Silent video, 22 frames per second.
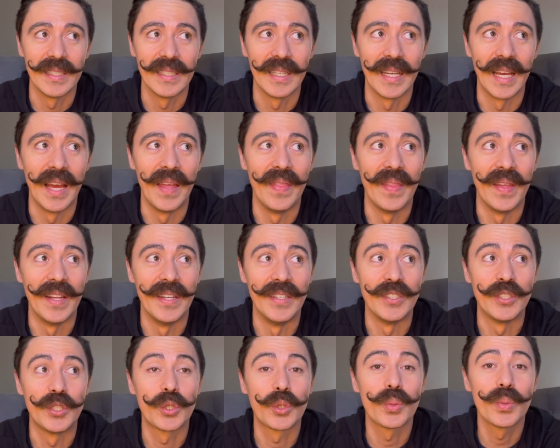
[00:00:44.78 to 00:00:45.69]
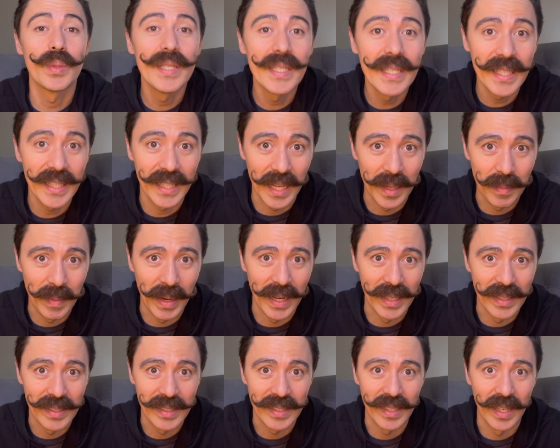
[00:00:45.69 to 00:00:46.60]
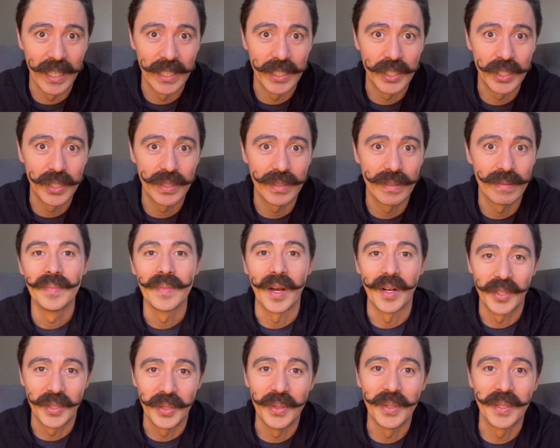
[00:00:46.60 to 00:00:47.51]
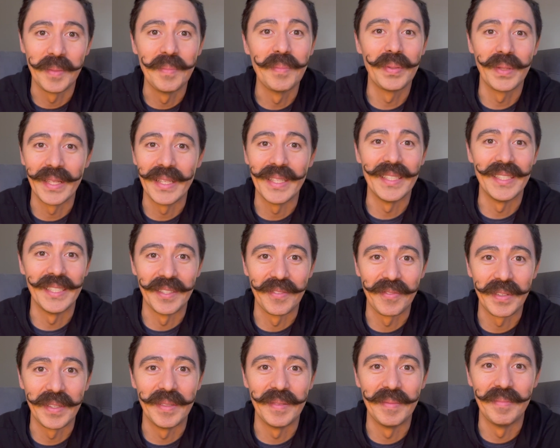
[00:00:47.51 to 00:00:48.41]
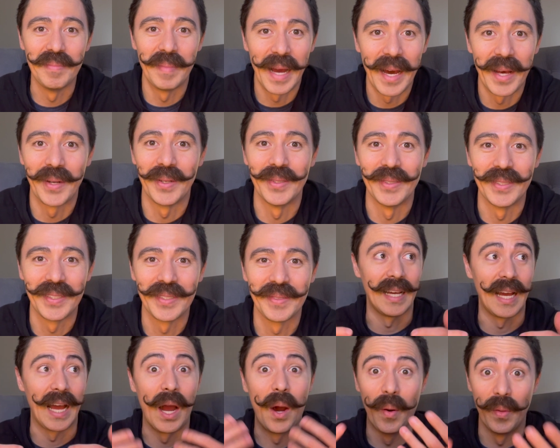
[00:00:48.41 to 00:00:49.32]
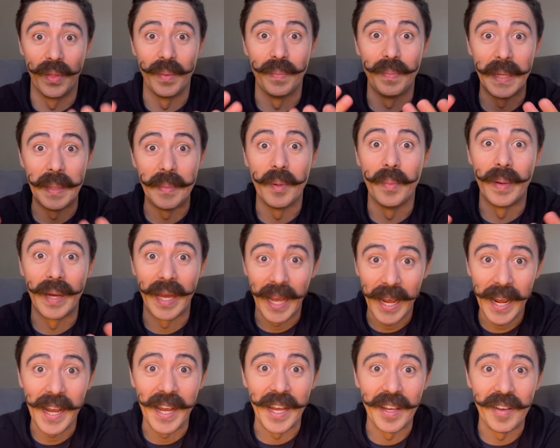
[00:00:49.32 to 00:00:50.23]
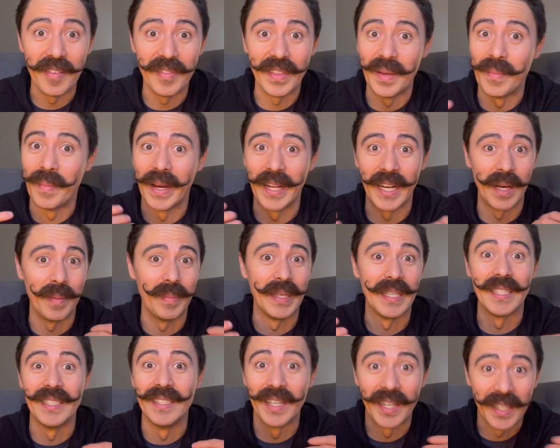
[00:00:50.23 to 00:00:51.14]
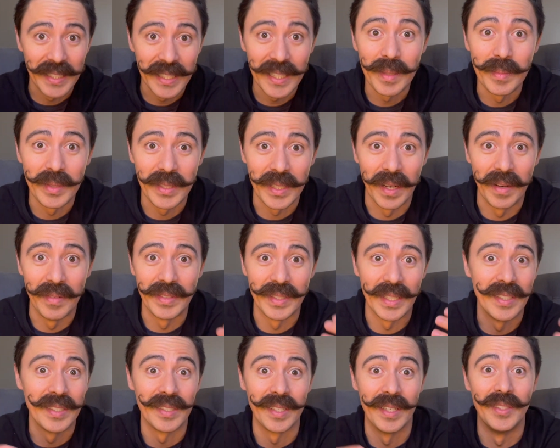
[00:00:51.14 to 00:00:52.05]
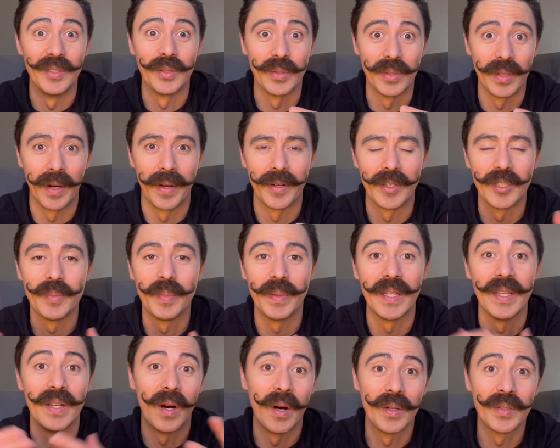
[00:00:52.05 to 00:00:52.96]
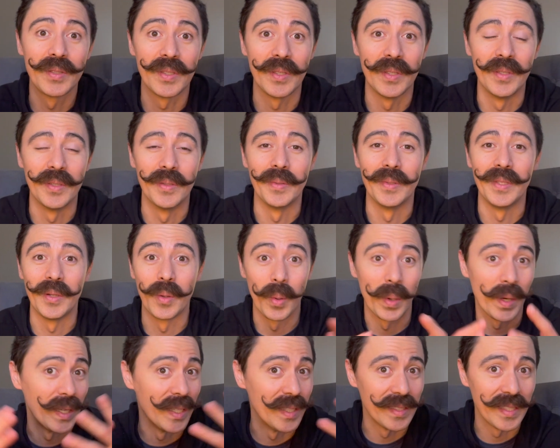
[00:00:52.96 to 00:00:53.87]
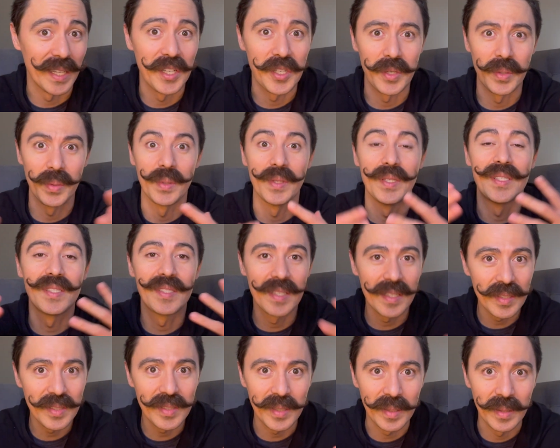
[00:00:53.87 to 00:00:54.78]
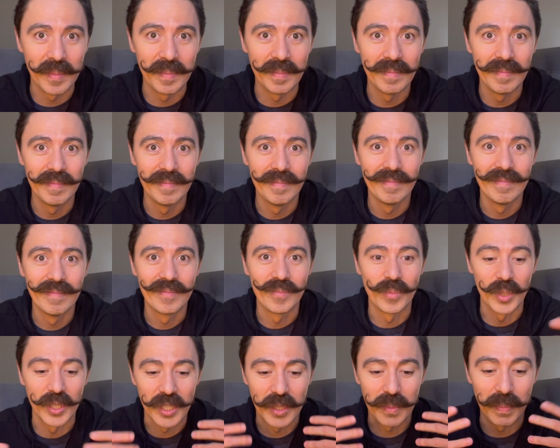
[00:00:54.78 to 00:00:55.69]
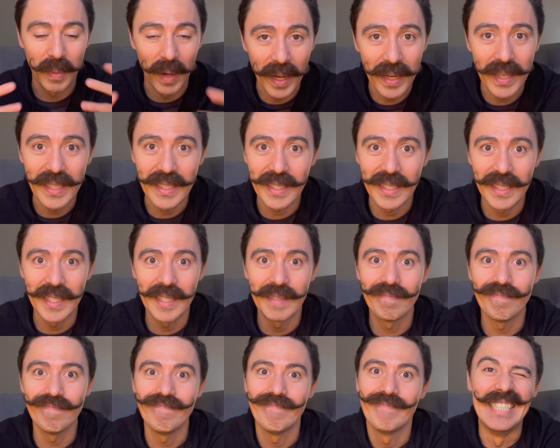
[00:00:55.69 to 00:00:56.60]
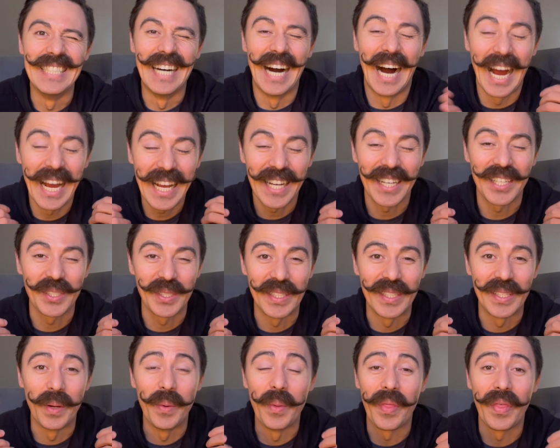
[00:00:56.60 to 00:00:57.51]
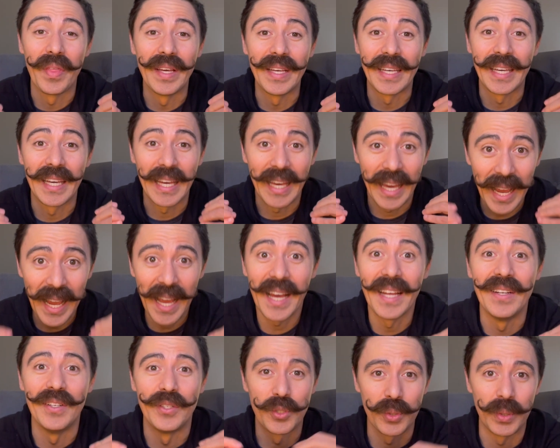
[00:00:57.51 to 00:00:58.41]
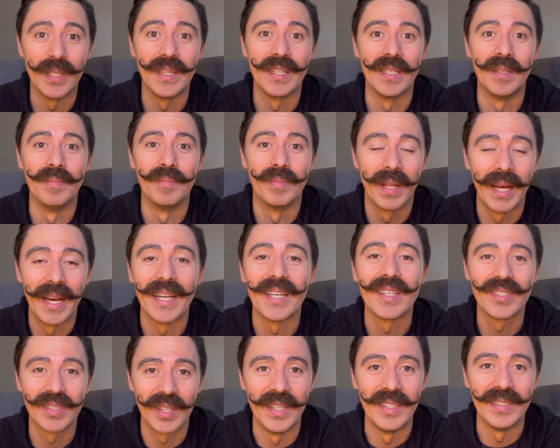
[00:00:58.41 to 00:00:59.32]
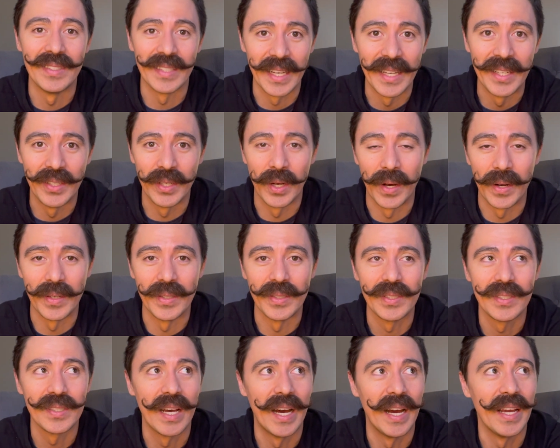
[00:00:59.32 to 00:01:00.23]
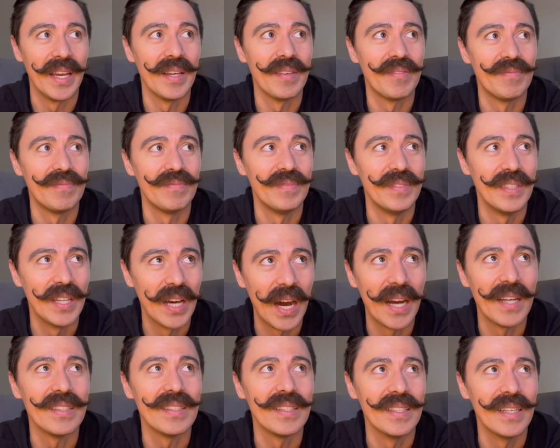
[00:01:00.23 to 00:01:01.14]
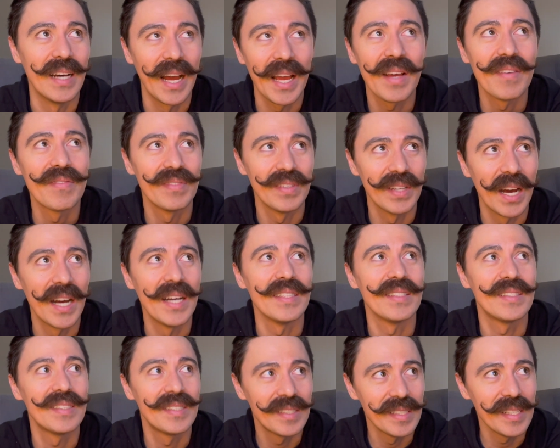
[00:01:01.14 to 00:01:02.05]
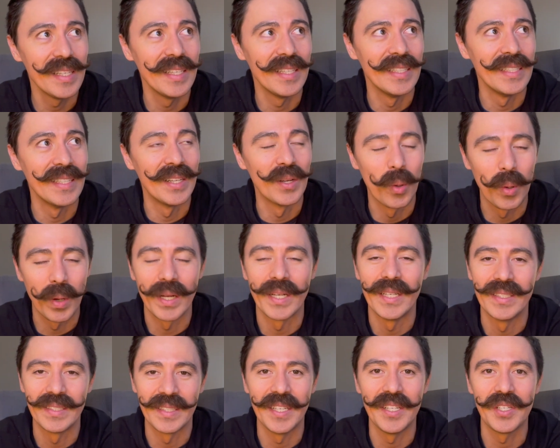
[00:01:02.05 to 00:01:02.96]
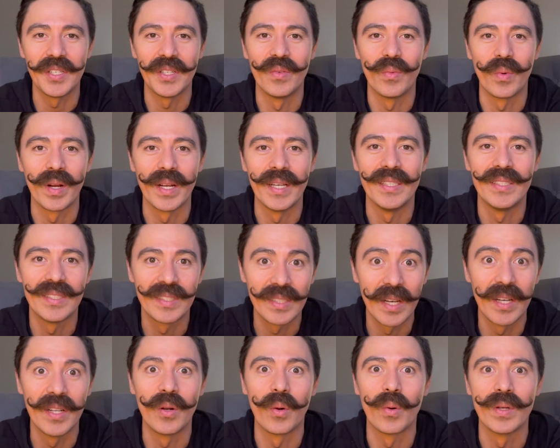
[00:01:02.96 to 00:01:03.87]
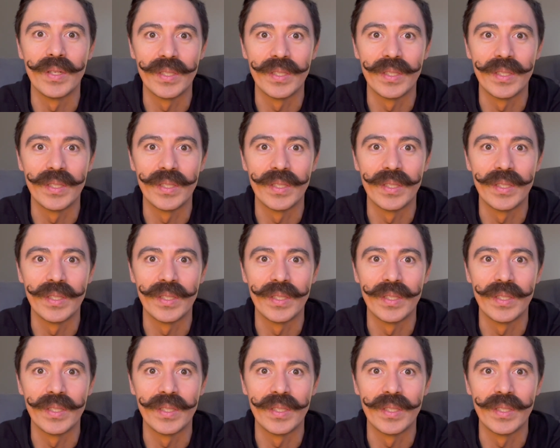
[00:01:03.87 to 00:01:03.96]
and then treating them as such are two completely different matters. How the people behave, they might not be conducting themselves as sons or daughters, but then also the organization or the system responding to them, I actually don't think can treat them like sons and daughters. I have not I have not seen an organization where a son or